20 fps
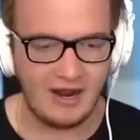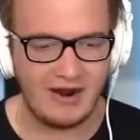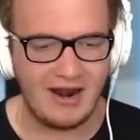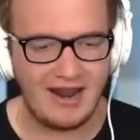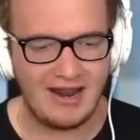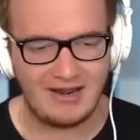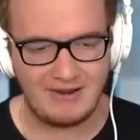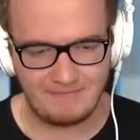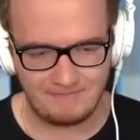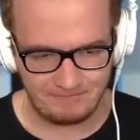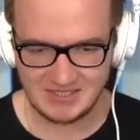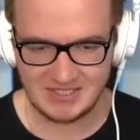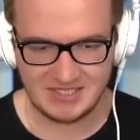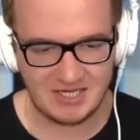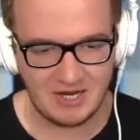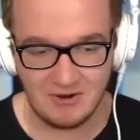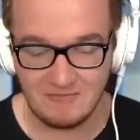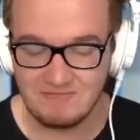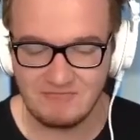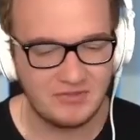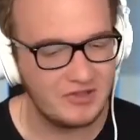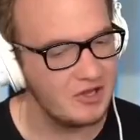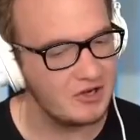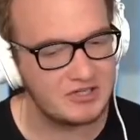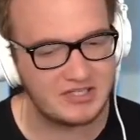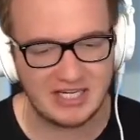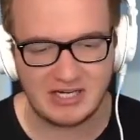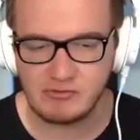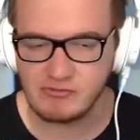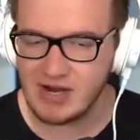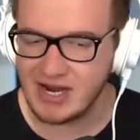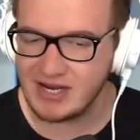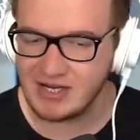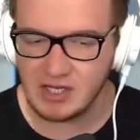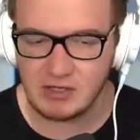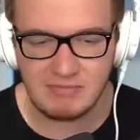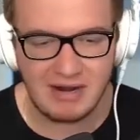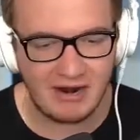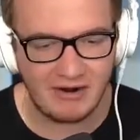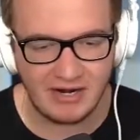Alright, so looks like
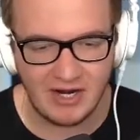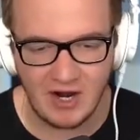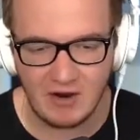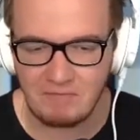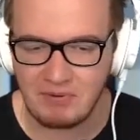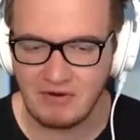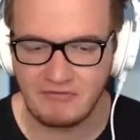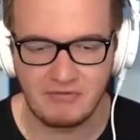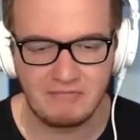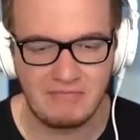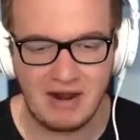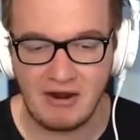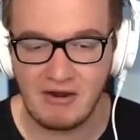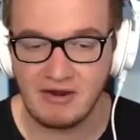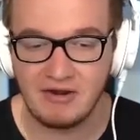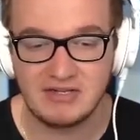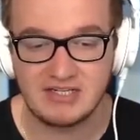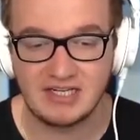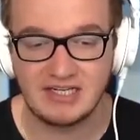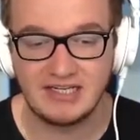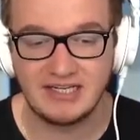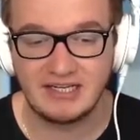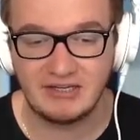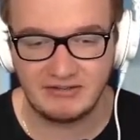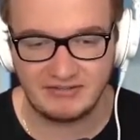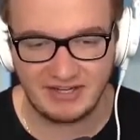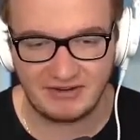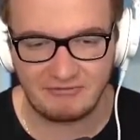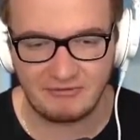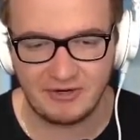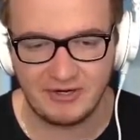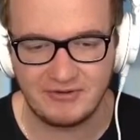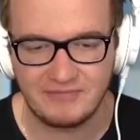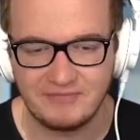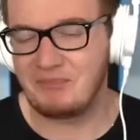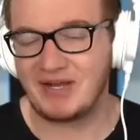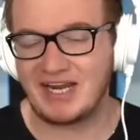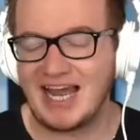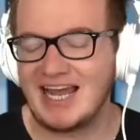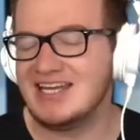regular Mario, apart from Mario is a little
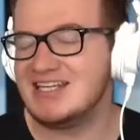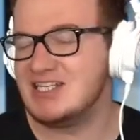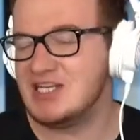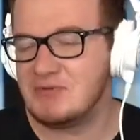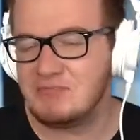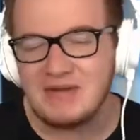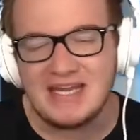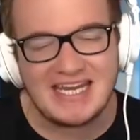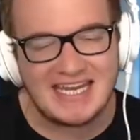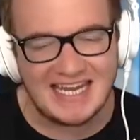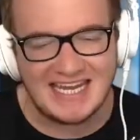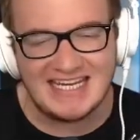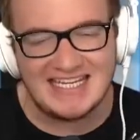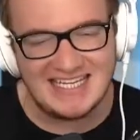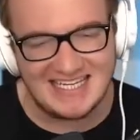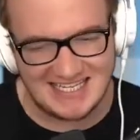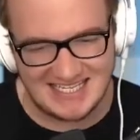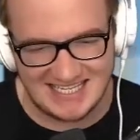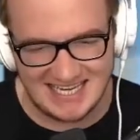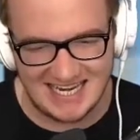different. But as you begin to